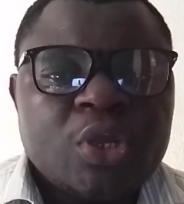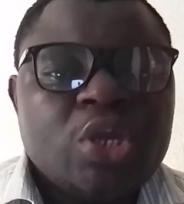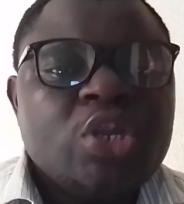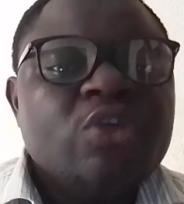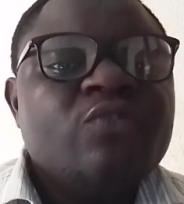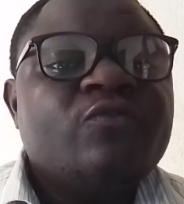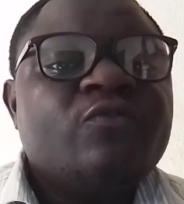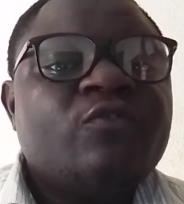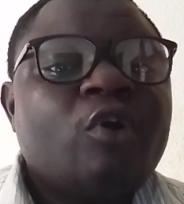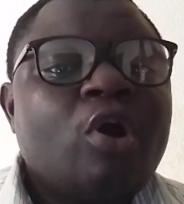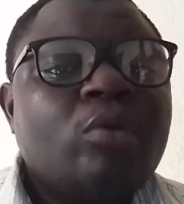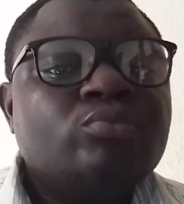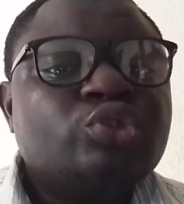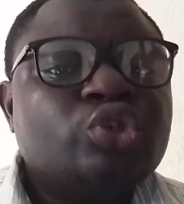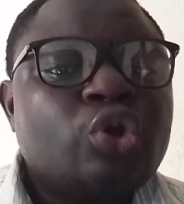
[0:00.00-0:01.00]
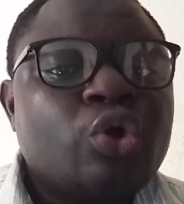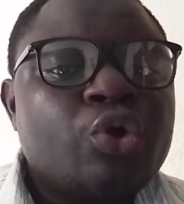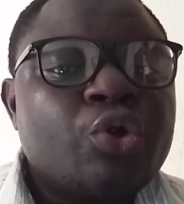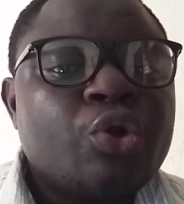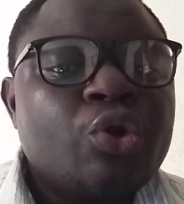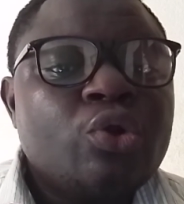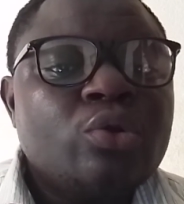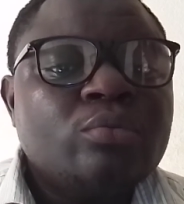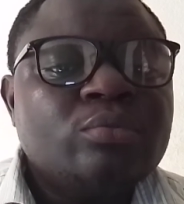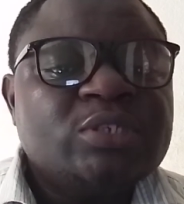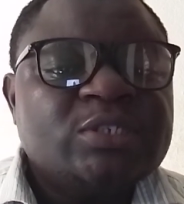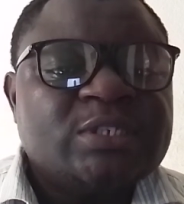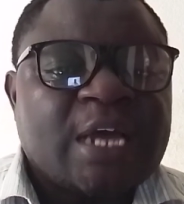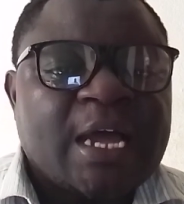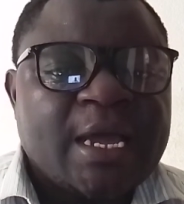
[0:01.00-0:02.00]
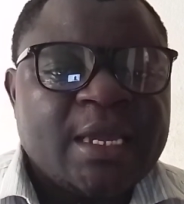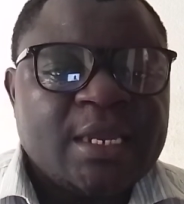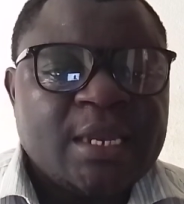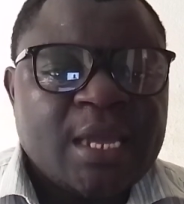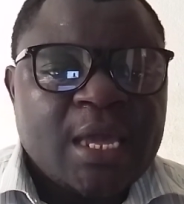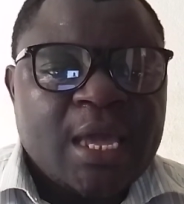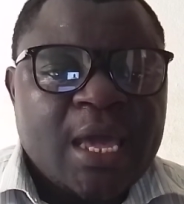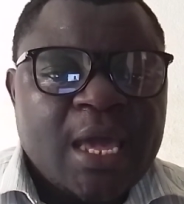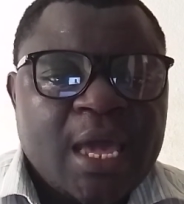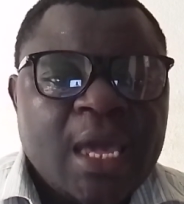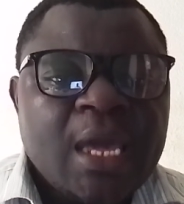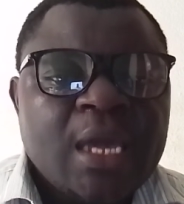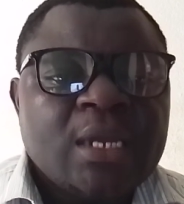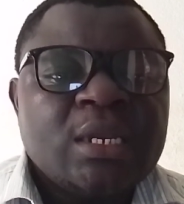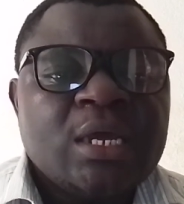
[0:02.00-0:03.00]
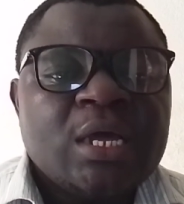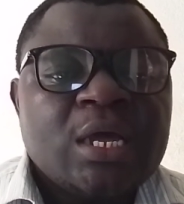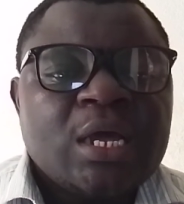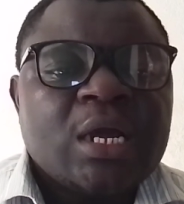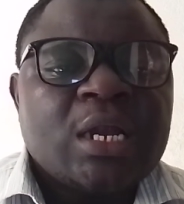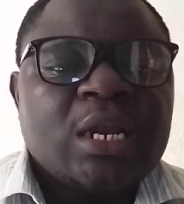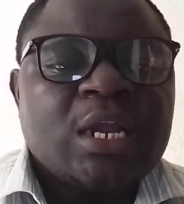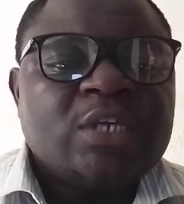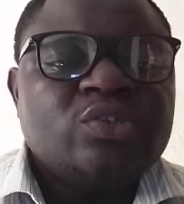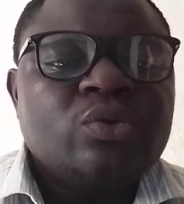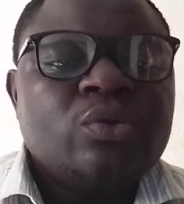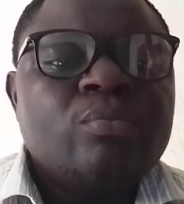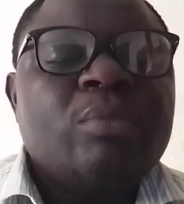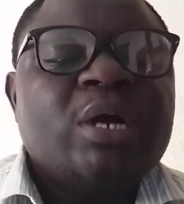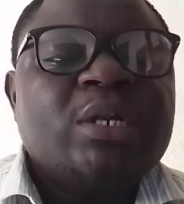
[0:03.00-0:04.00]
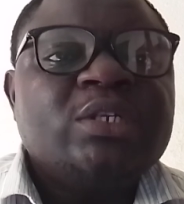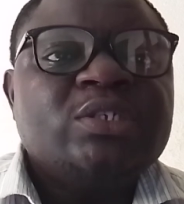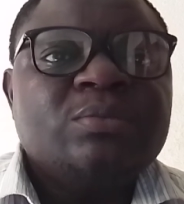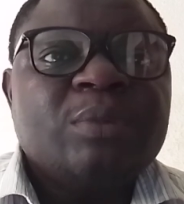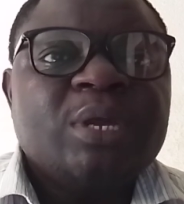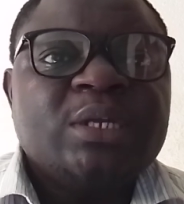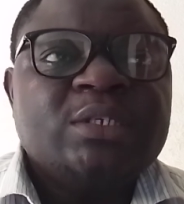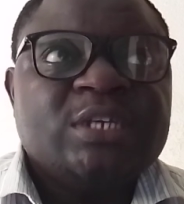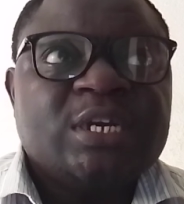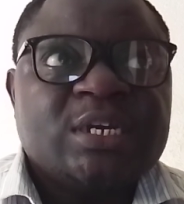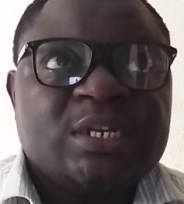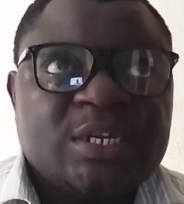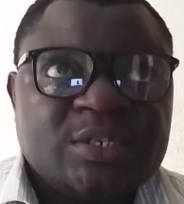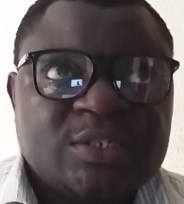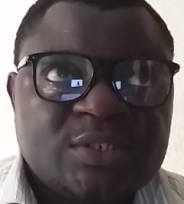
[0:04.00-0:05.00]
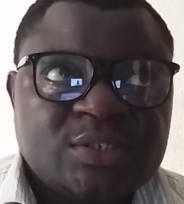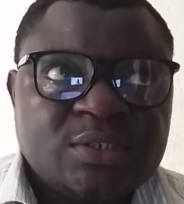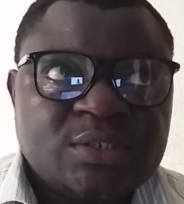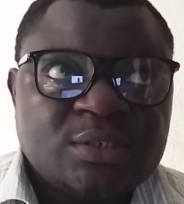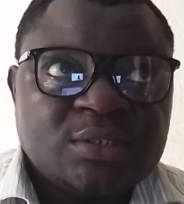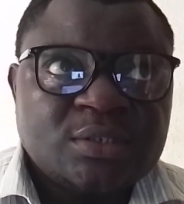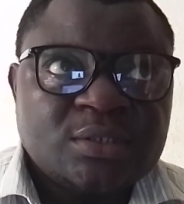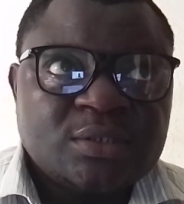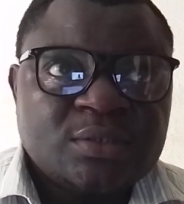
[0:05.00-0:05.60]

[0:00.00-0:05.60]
It informs curriculum design and classroom management techniques.